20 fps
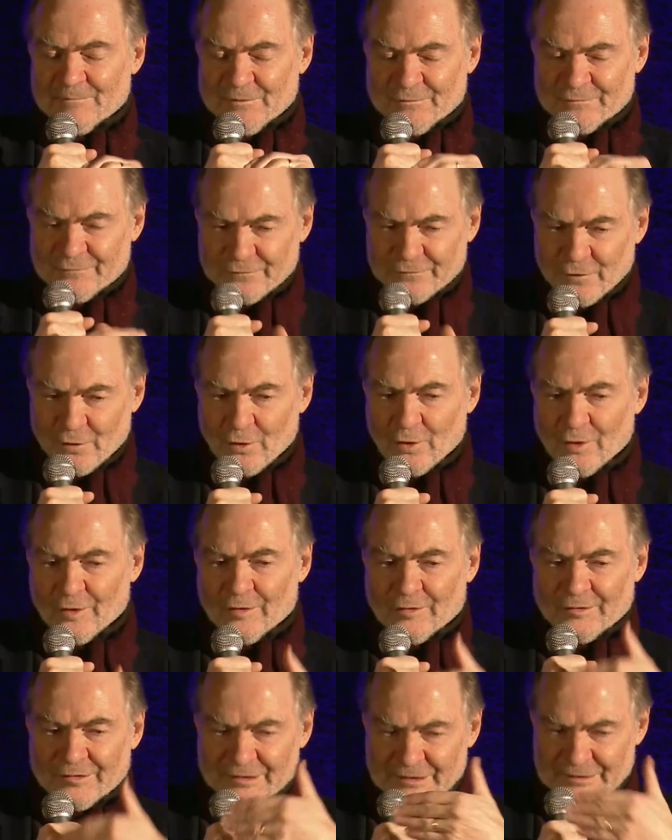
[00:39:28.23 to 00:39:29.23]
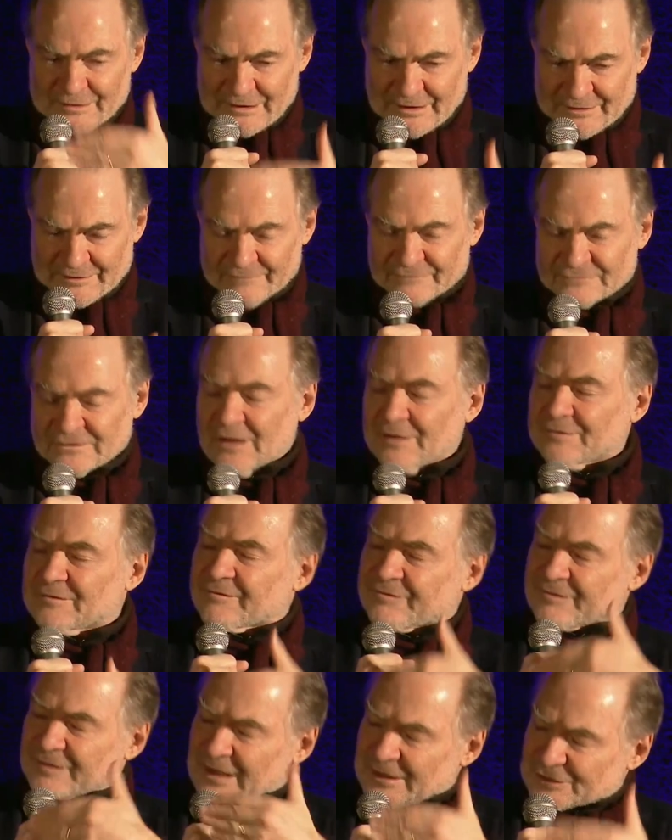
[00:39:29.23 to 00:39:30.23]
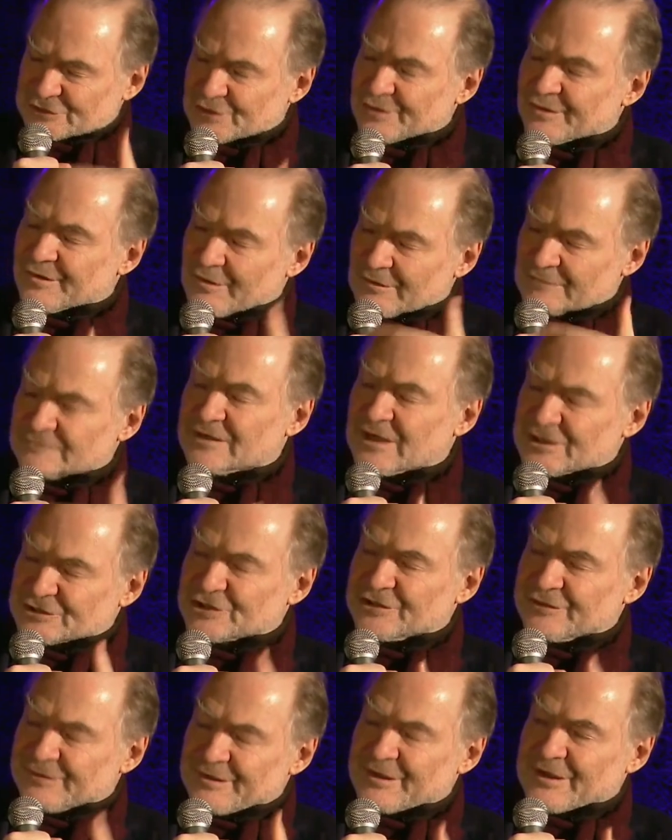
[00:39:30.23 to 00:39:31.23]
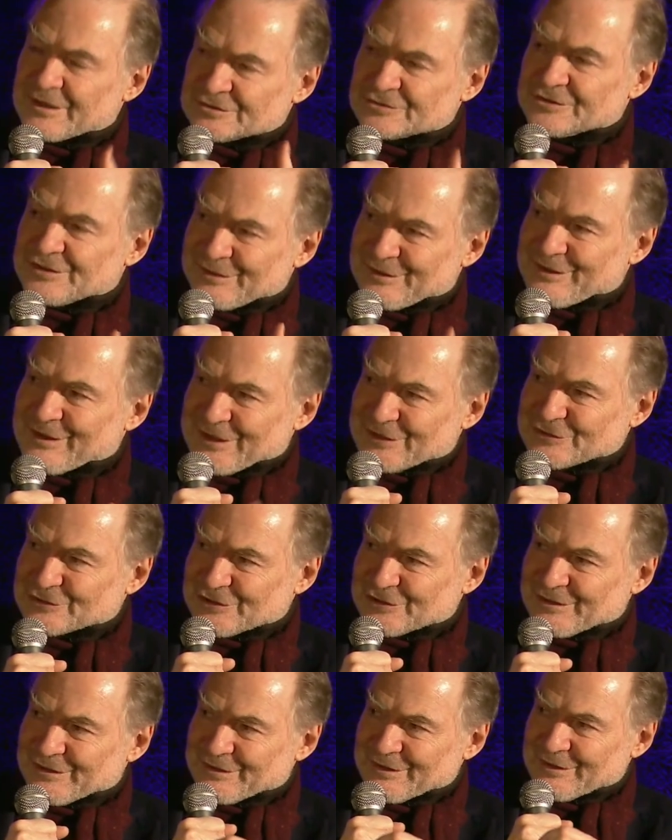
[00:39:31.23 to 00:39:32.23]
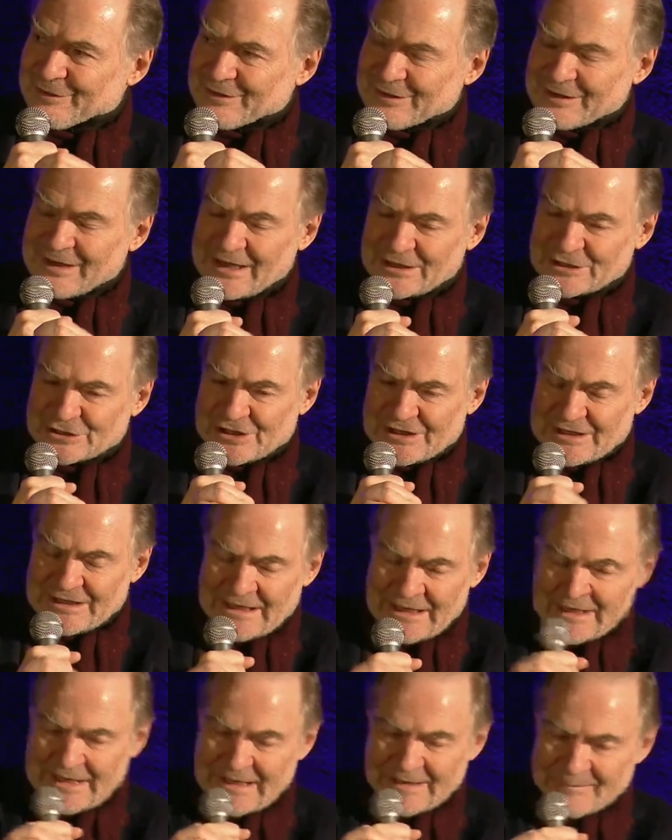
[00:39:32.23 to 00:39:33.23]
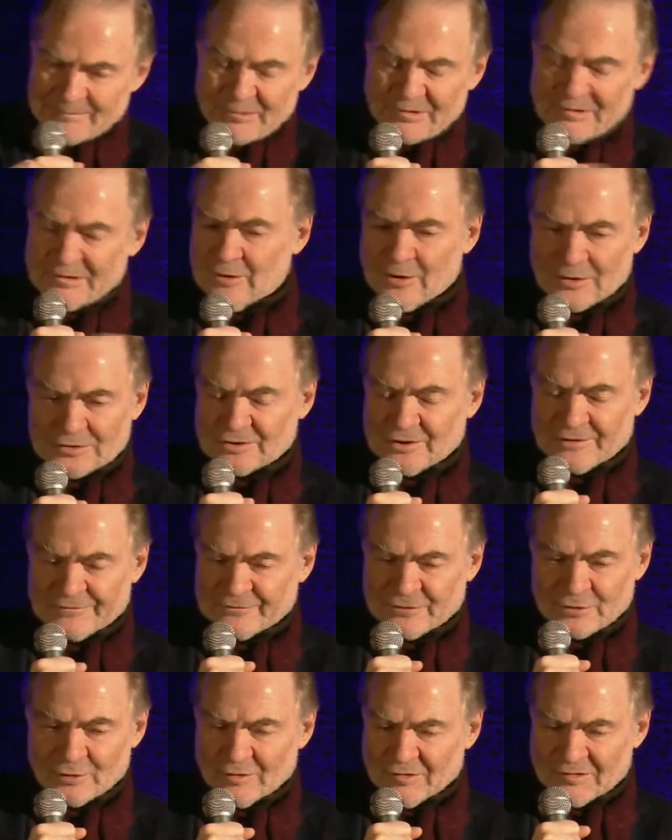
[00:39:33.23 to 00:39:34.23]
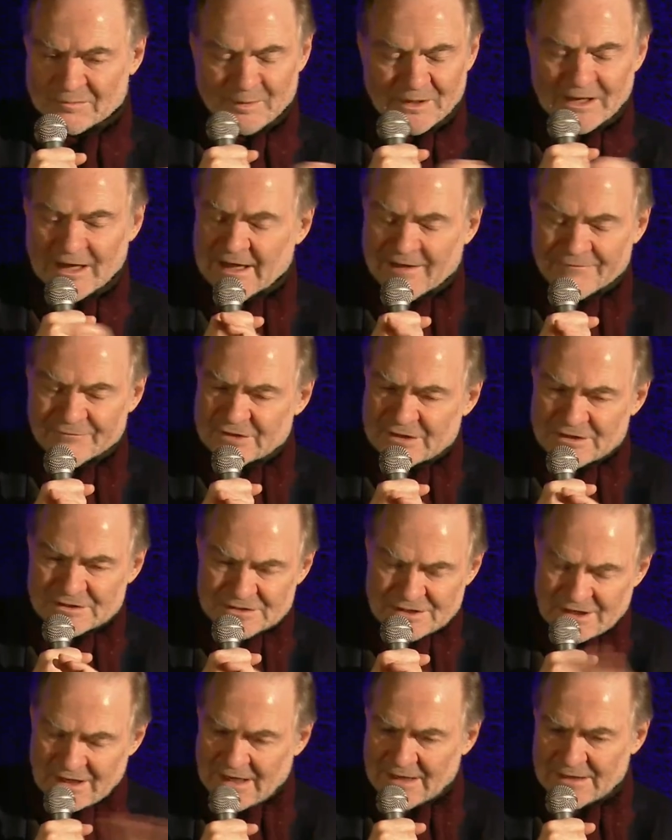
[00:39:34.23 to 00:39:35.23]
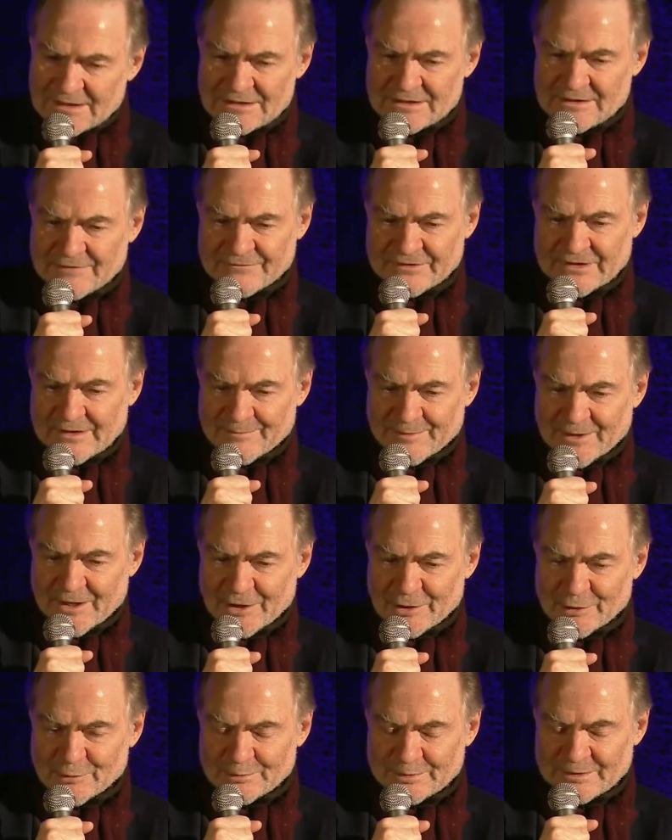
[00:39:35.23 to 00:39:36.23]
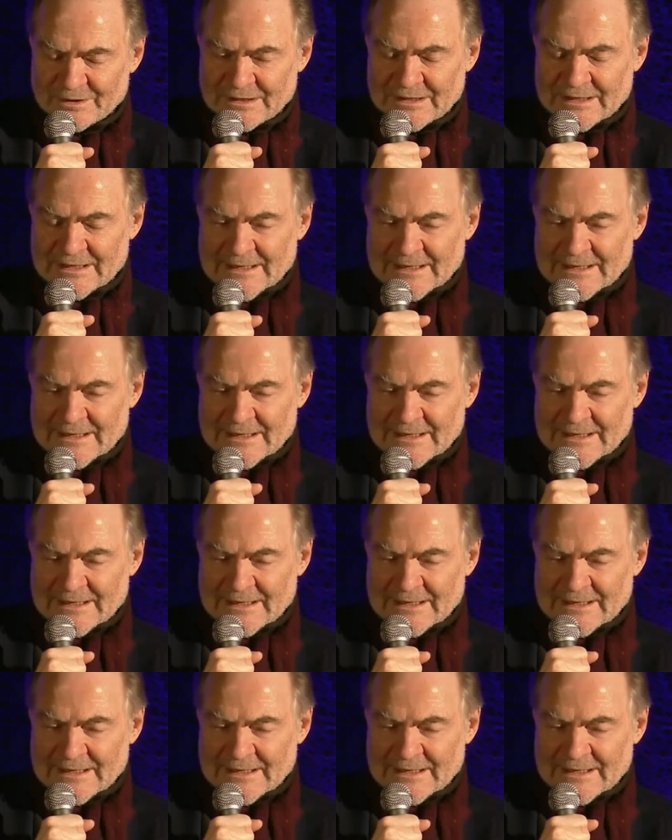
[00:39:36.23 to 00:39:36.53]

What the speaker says: 4 successive rounds of sanctions on Russia, etc., so that actually it was knocked off course. But I haven't entirely given up hope